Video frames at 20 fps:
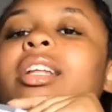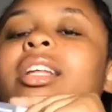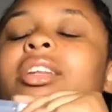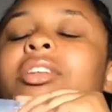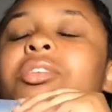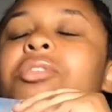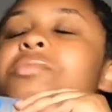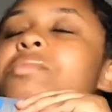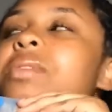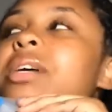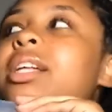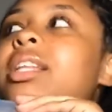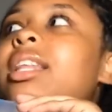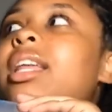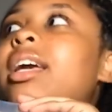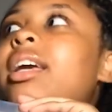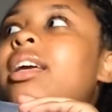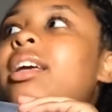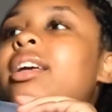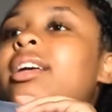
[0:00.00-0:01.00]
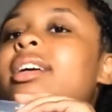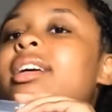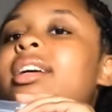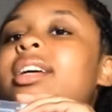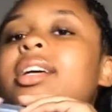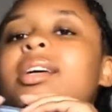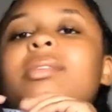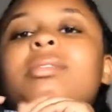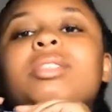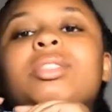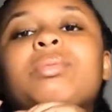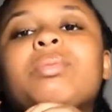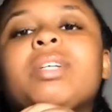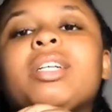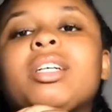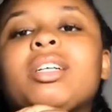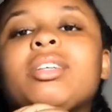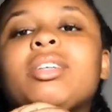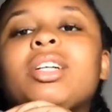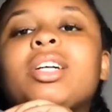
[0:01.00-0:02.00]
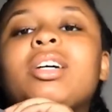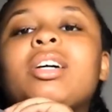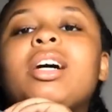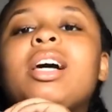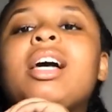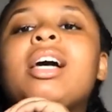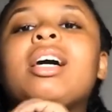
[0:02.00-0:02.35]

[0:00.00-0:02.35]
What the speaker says: knew it. Like, it was weird, you know?